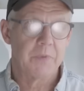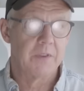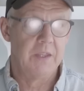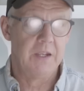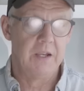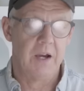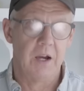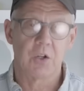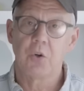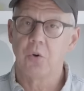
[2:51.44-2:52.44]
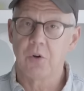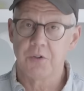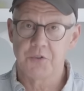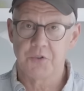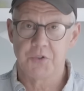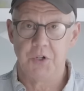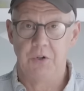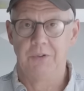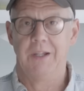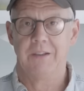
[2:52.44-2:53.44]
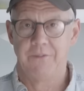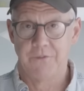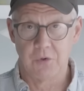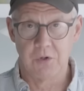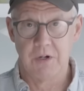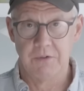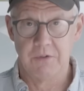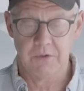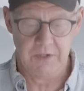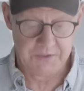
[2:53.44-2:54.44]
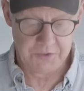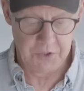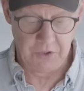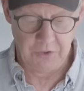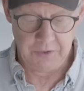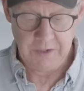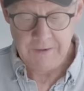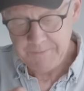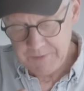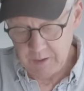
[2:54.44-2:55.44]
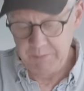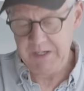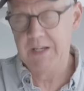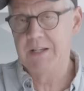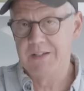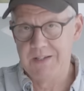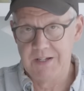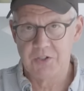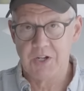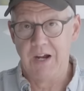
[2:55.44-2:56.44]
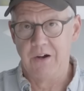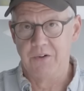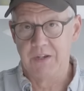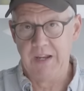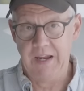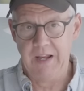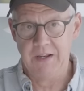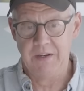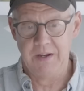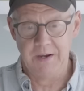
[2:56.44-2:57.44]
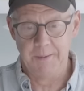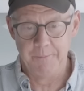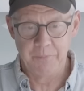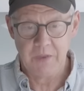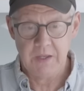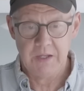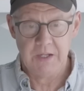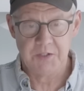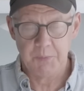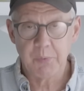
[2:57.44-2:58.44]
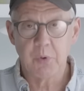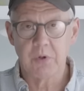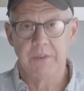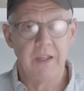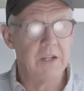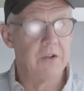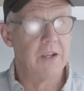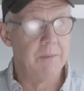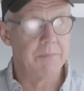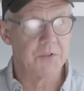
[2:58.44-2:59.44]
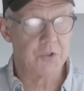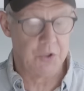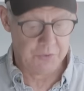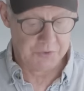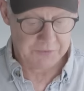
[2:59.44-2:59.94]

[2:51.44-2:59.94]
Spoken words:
the coarser stone, like the 400 grit stone, they'll begin to dish out. And it's important that you keep the stones